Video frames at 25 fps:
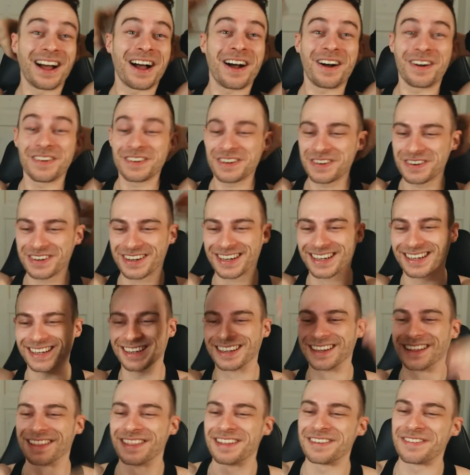Oh look,
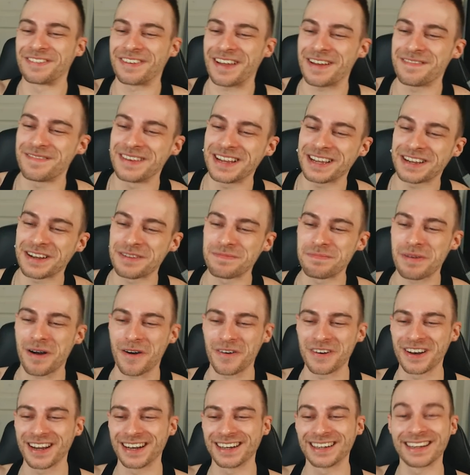the family
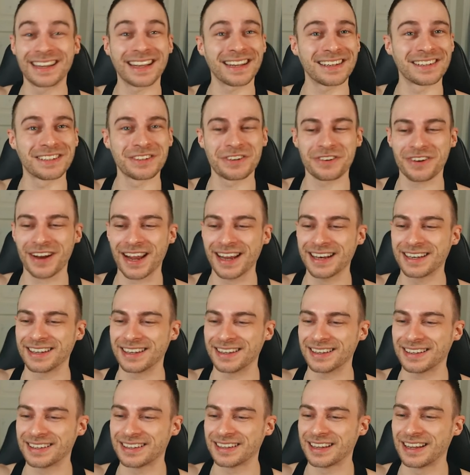component gets
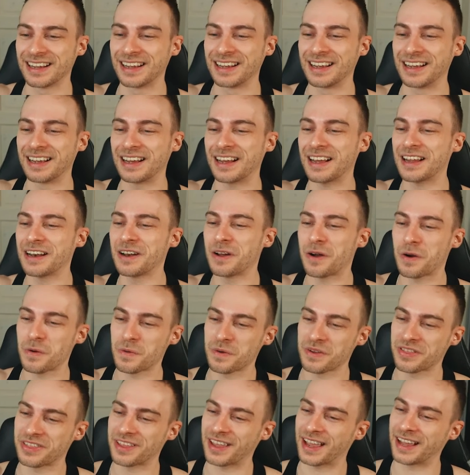created, along
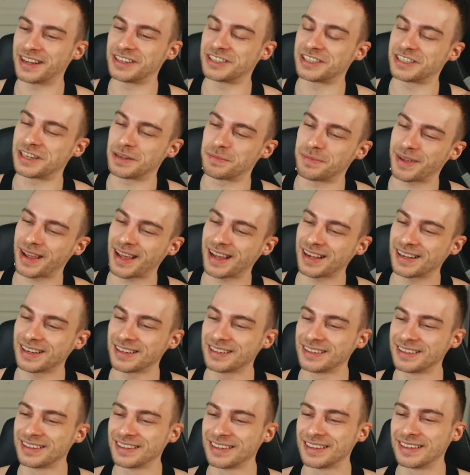with the
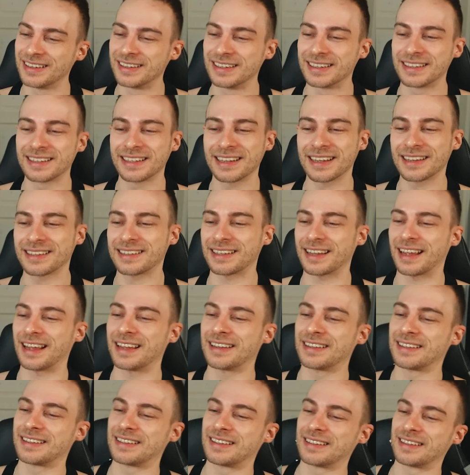HTML,
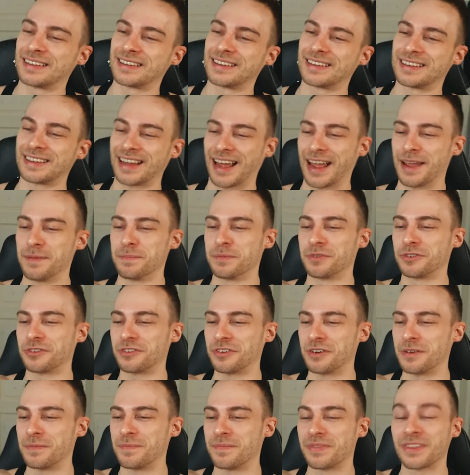CSS,
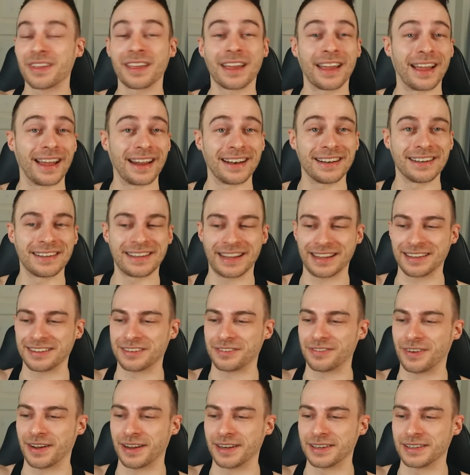TypeScript, and
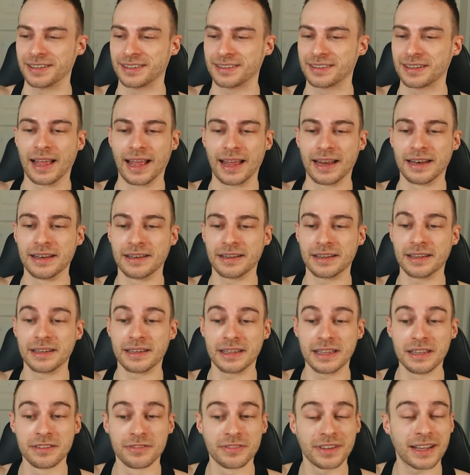test files. And
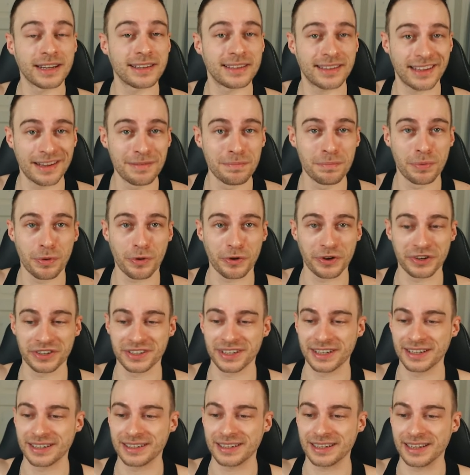it even gets
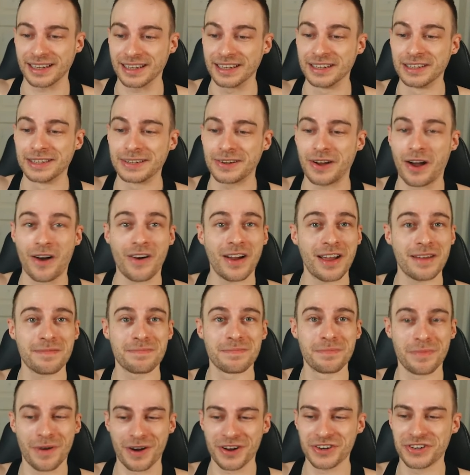imported into our
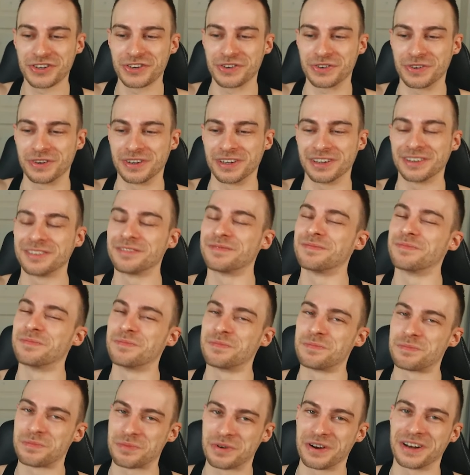app module.
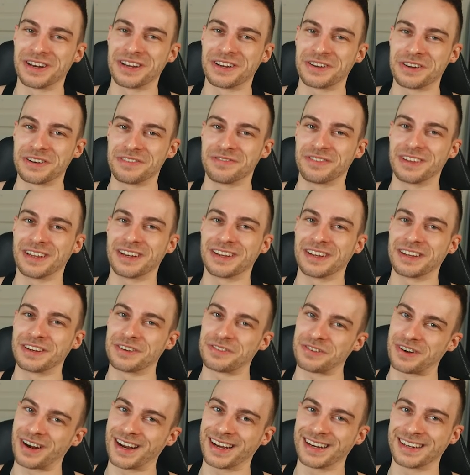Pretty
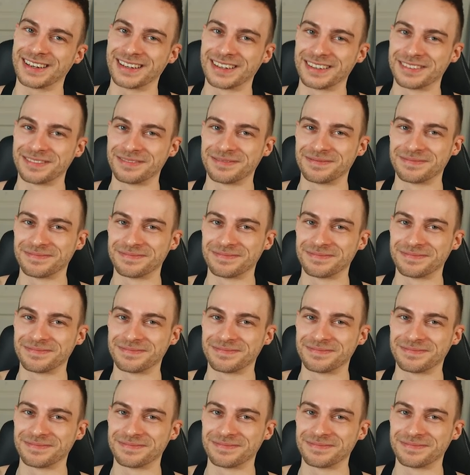convenient, right?